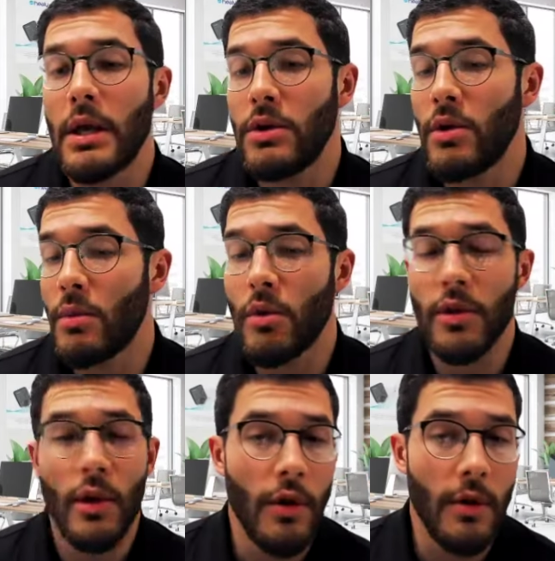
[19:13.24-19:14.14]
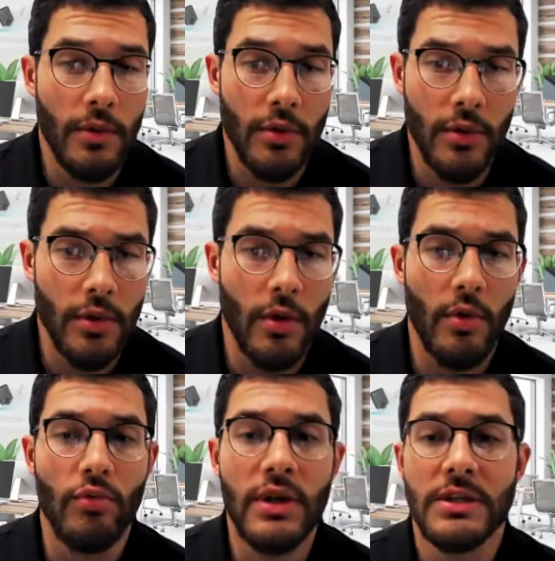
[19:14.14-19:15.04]
You're more than welcome to do your
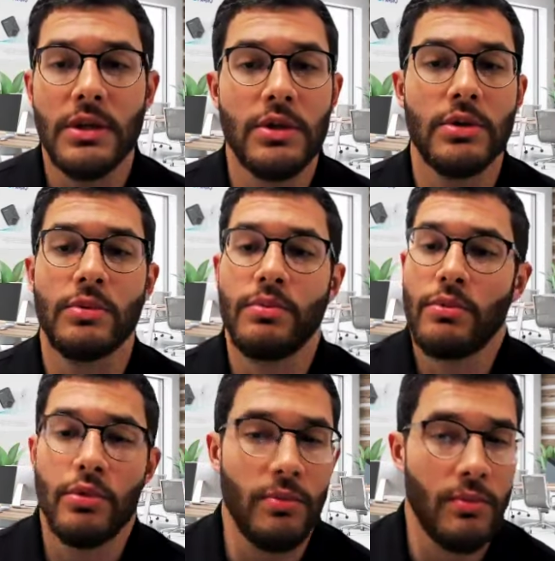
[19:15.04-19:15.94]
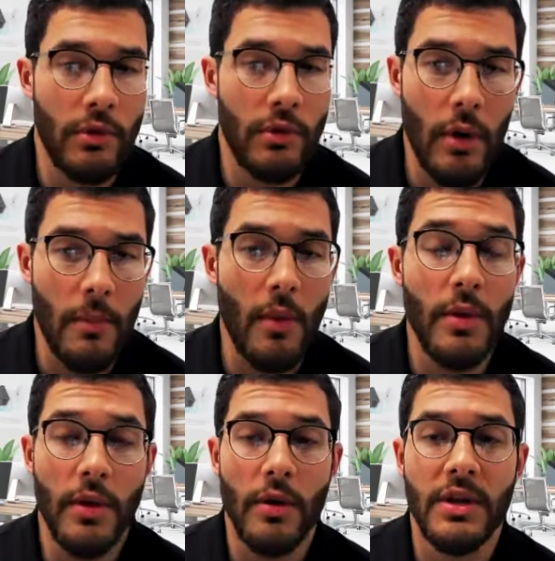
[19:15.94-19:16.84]
own research, to come up
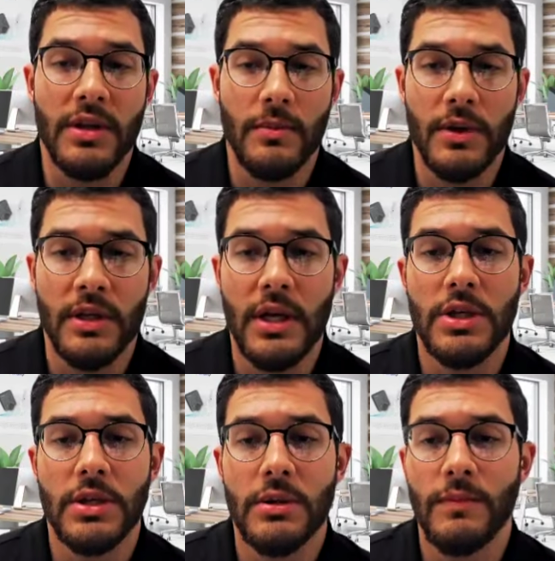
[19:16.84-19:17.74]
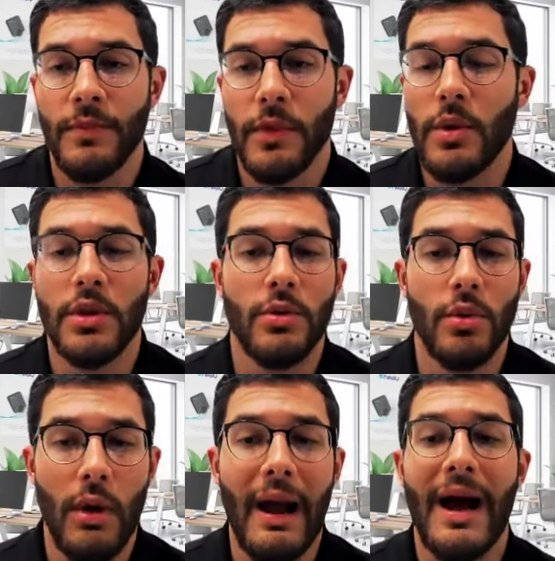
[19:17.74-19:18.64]
with your own interpretation. We
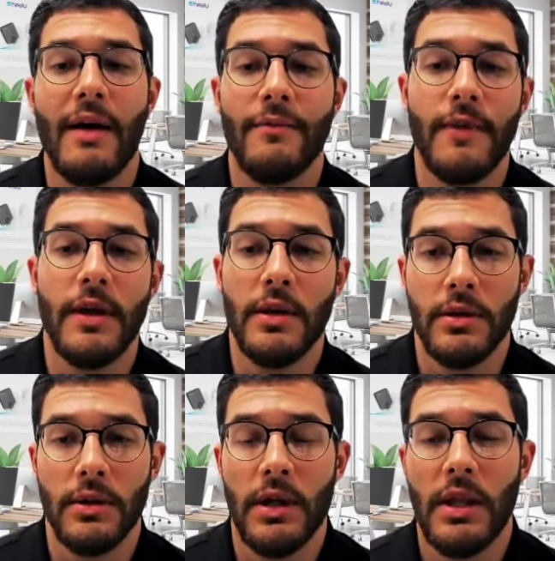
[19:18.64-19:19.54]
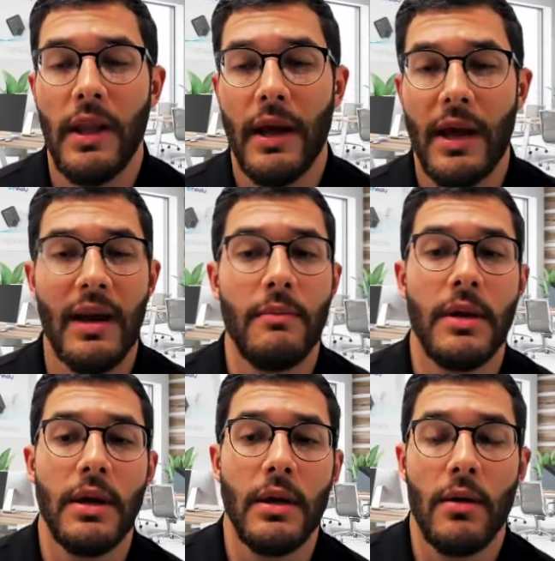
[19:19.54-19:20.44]
do have videos on the Healy
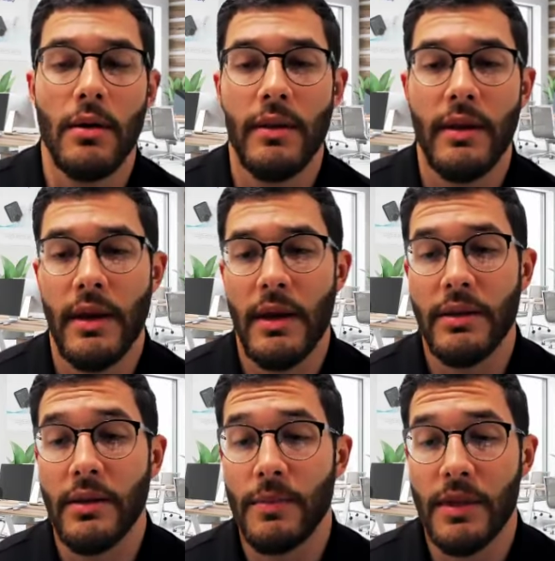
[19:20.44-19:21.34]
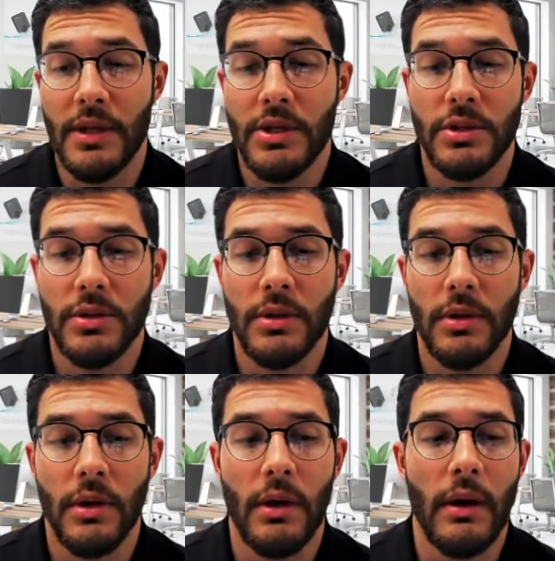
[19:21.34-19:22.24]
Academy on the
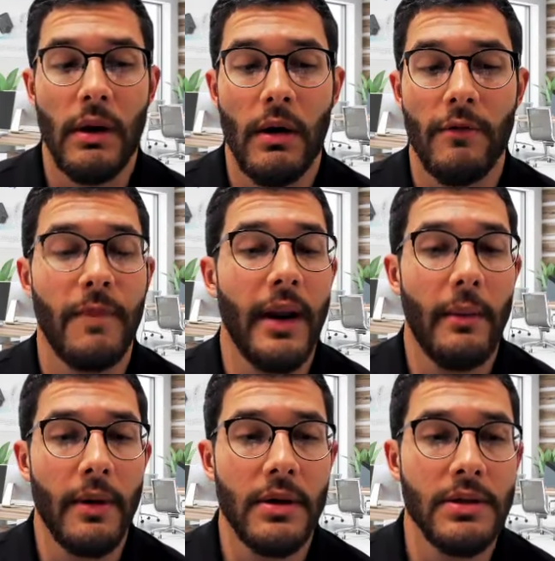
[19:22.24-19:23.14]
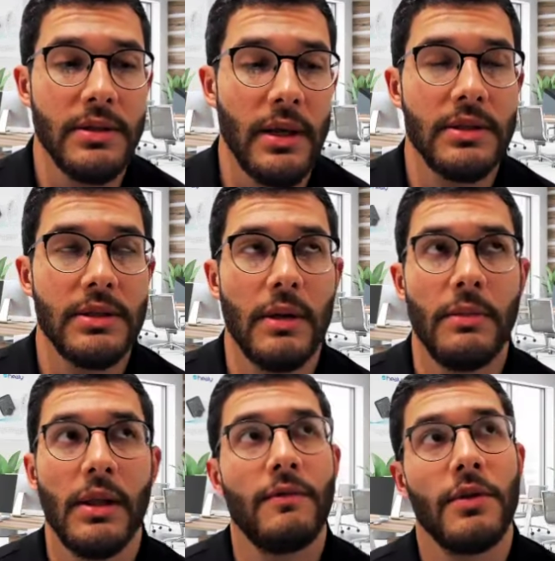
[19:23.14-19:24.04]
interpretation of parameters. That's, I
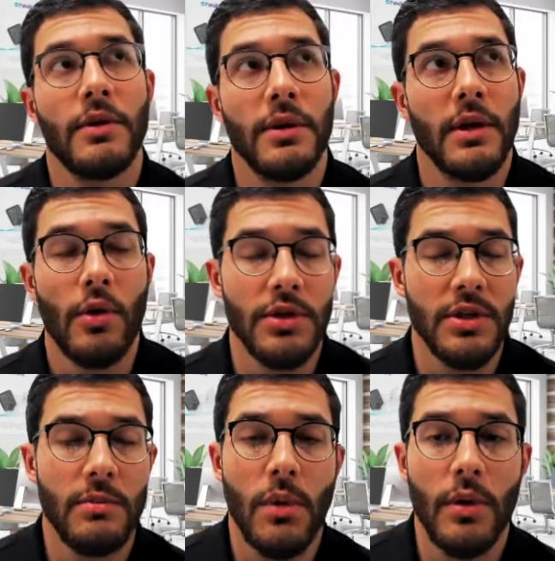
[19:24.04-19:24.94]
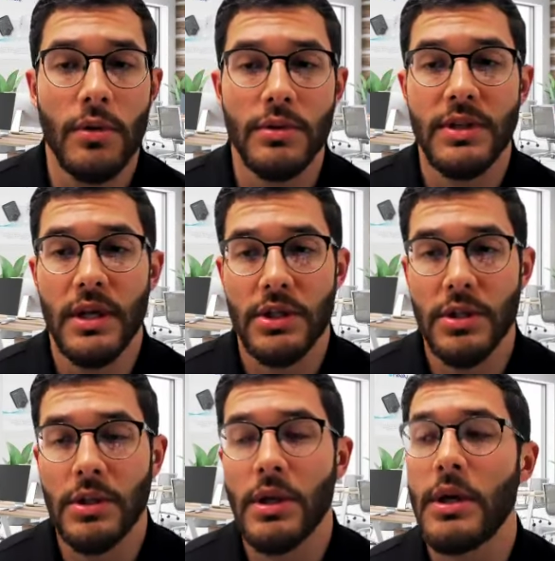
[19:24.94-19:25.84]
believe, under the coaching module
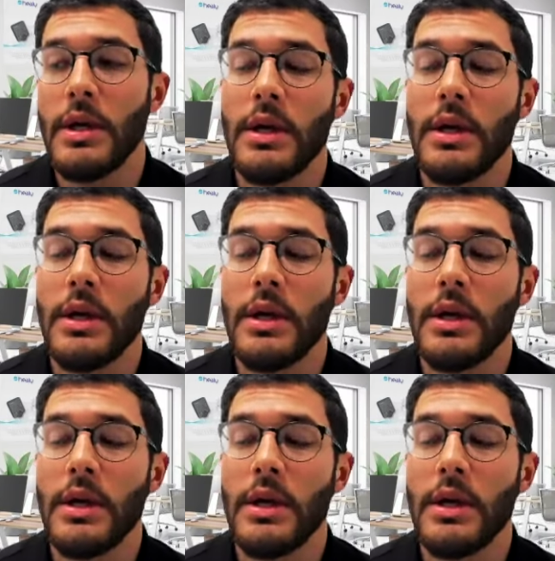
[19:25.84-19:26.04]
section